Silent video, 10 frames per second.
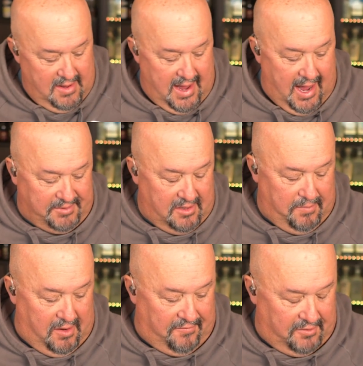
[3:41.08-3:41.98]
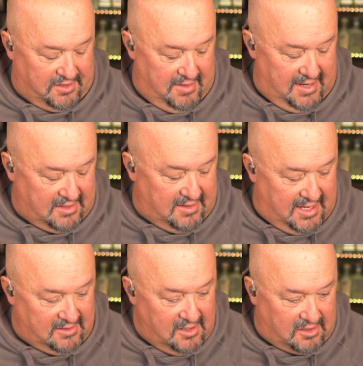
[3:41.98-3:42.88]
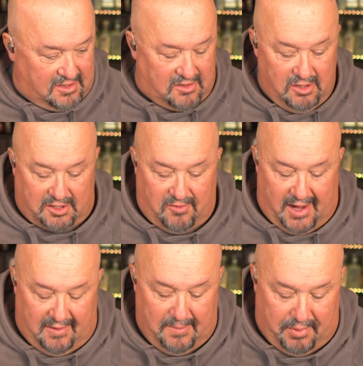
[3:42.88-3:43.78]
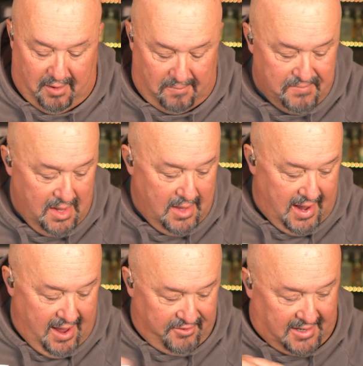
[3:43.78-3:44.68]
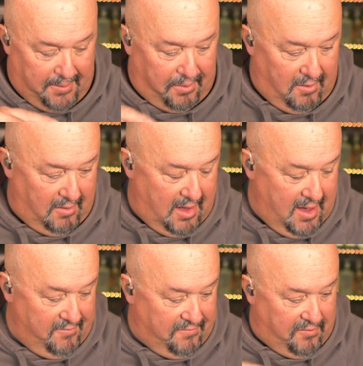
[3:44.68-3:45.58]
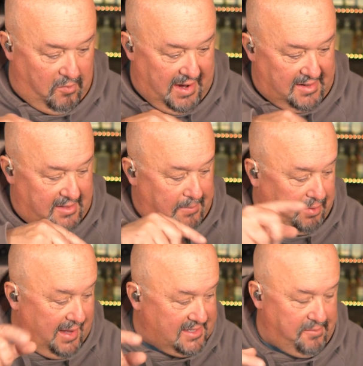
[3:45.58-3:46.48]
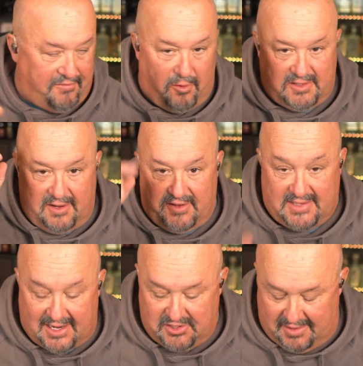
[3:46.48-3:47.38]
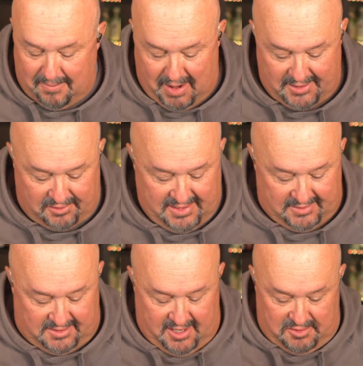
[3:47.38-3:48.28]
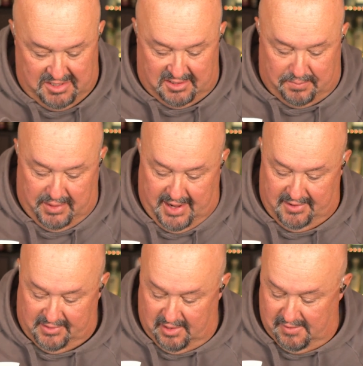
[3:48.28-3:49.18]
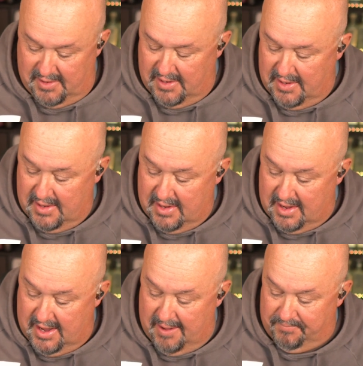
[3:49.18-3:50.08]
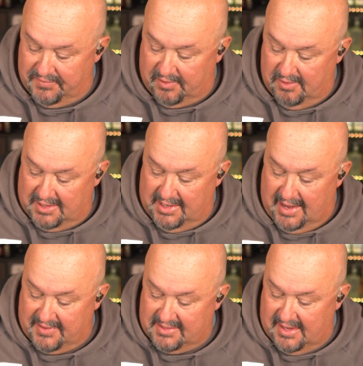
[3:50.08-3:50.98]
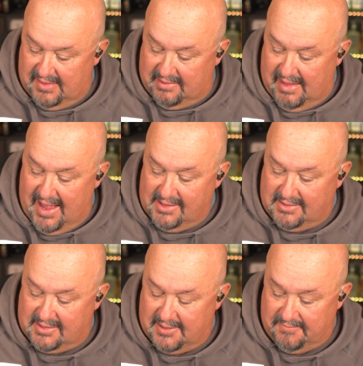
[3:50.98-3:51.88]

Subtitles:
Absolutely beautiful. So these look great on the bar. I have a couple for when I did the Plata before and stuff. It's actually on the mantle downstairs. We display it as art. So looking at this in the glass,